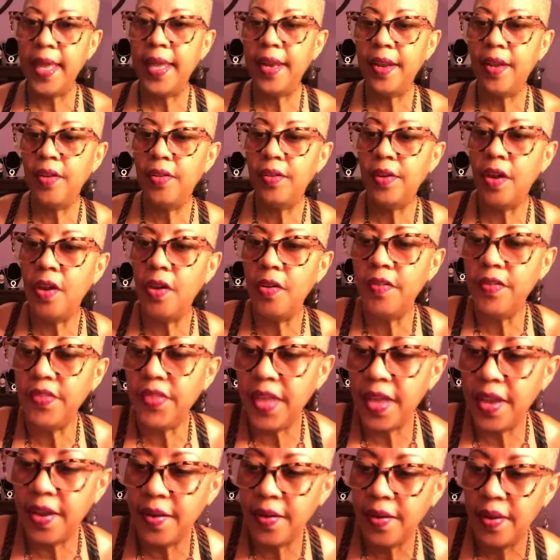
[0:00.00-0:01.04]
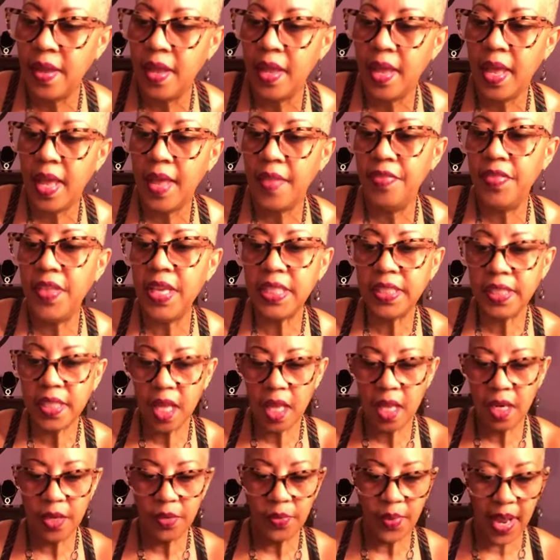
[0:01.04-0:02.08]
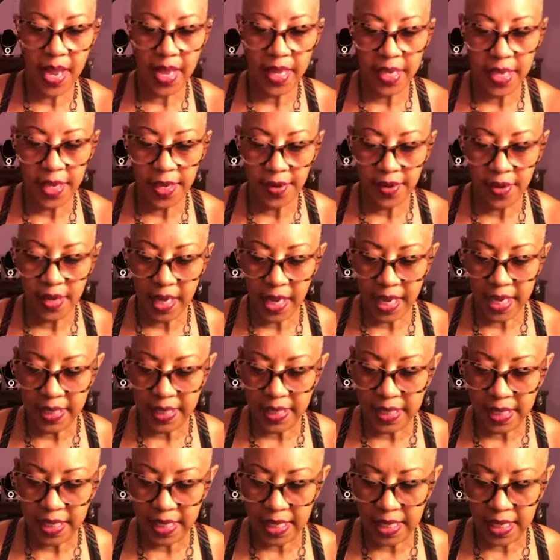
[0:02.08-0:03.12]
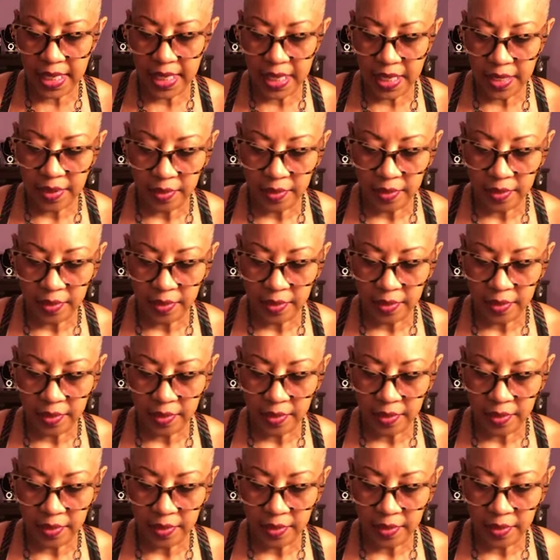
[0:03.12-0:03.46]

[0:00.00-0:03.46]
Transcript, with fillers: on over there. And this color right here, honey,